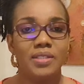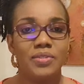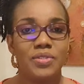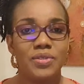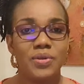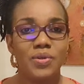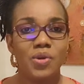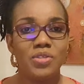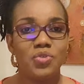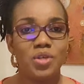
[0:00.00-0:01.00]
So
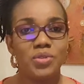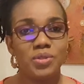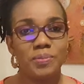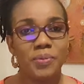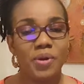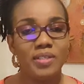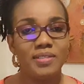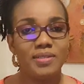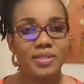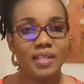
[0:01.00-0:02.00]
going straight to the point
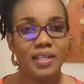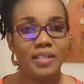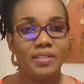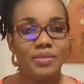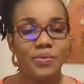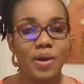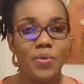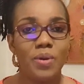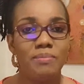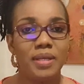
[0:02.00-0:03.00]
today, while
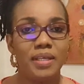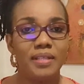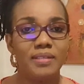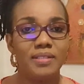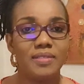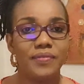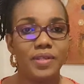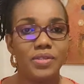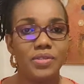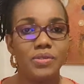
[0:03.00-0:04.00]
we're making this
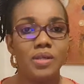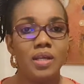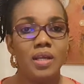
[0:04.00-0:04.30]
video,